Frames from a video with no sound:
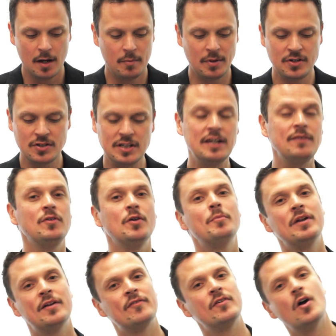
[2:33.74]
But just to give you a
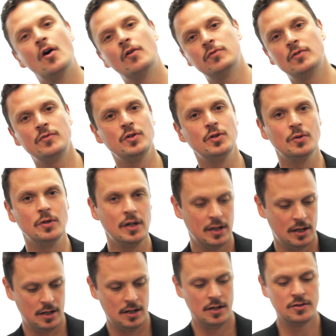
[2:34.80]
bit of an overview,
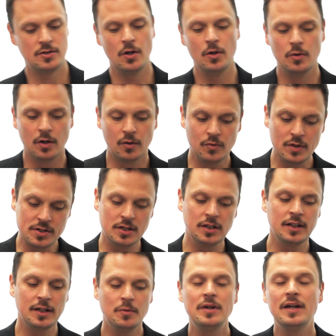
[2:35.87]
so
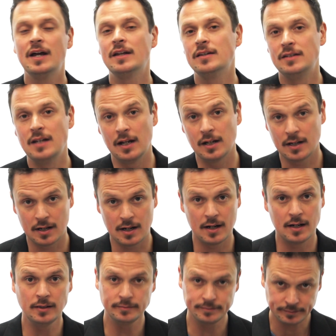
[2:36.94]
originally we had the Delhi
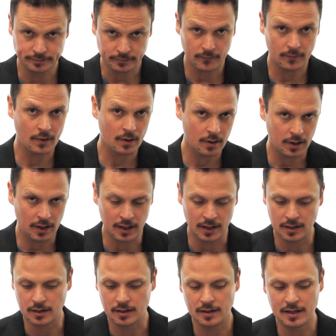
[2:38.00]
gharana,
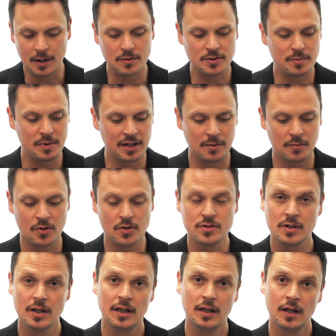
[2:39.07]
and that was being
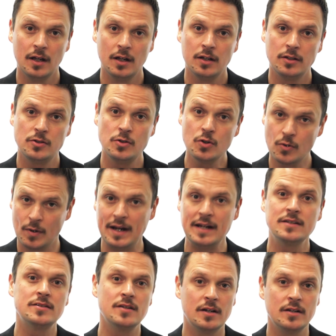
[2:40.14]
emerged. Two
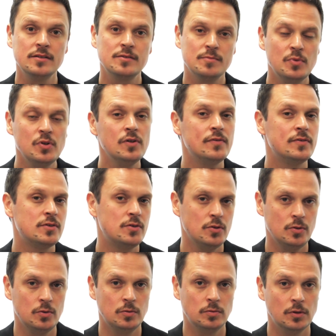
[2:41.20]
grandsons moved
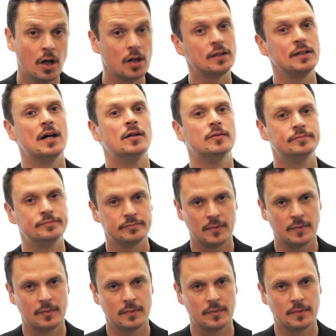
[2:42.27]
to Lucknow